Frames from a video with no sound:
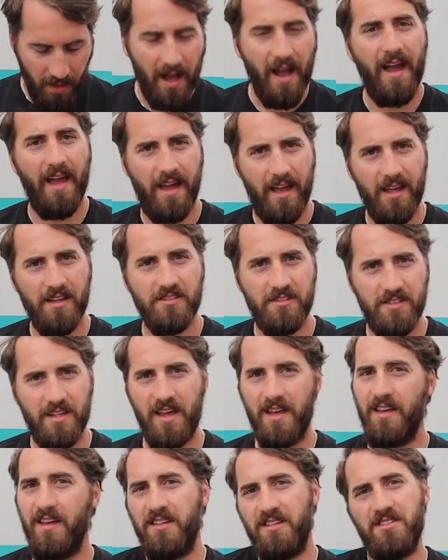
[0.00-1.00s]
I can
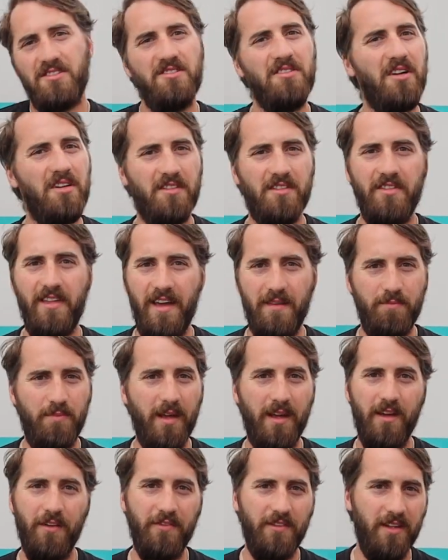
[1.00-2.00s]
say it's not that
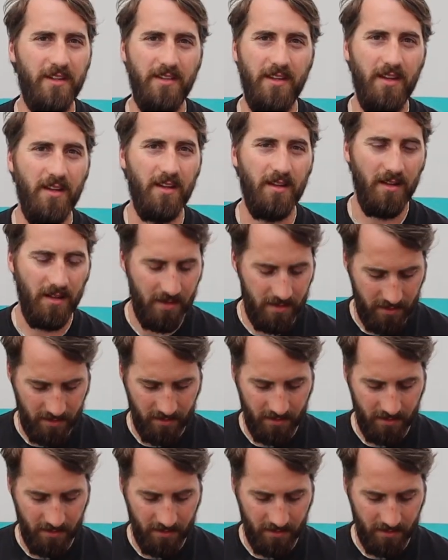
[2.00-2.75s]
big of a deal.